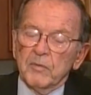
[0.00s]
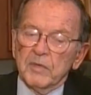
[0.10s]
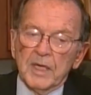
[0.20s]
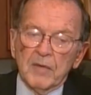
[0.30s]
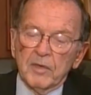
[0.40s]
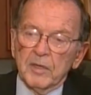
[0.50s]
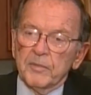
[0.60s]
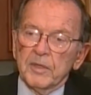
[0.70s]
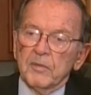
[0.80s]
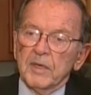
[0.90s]
would not want to
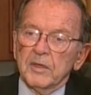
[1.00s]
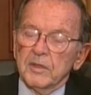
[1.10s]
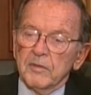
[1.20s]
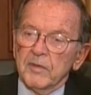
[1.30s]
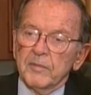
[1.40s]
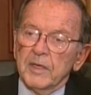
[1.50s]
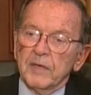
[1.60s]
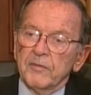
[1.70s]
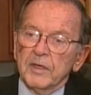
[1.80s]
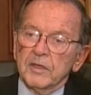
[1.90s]
be around here if I'm not
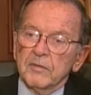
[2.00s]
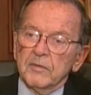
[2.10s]
effective.